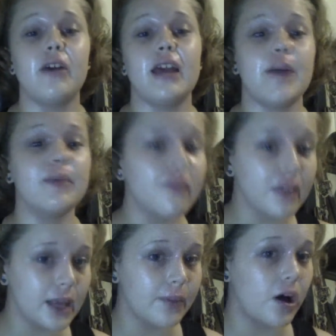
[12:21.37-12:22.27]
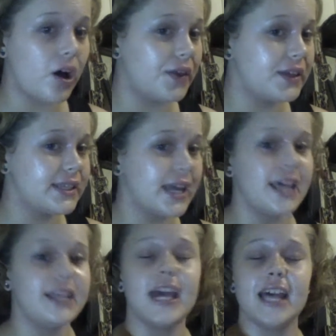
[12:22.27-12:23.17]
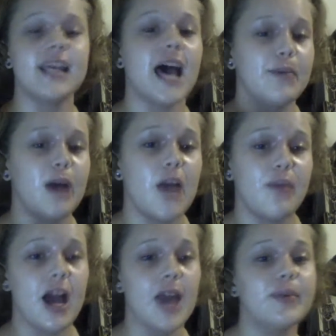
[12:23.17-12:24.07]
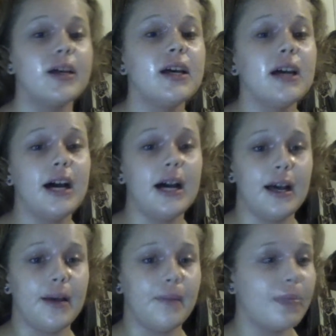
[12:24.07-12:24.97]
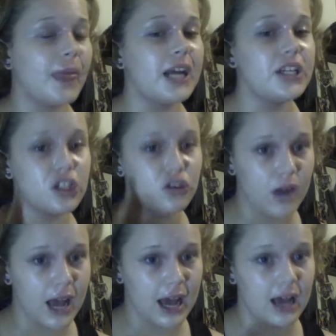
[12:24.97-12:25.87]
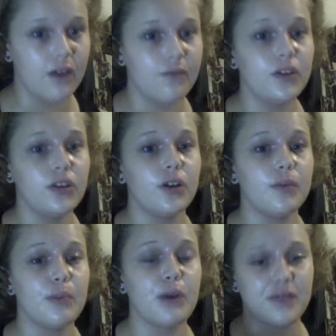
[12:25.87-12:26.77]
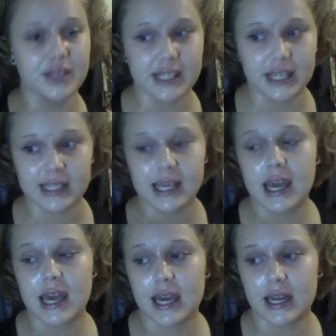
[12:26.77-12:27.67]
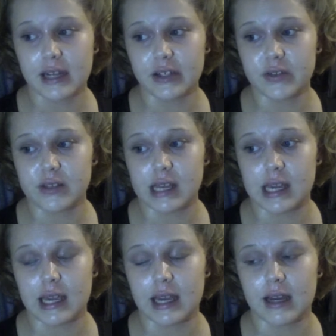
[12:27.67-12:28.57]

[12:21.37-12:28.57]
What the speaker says: I am giving them all this, like, yes, hype, I do have, my preferences, and I do say,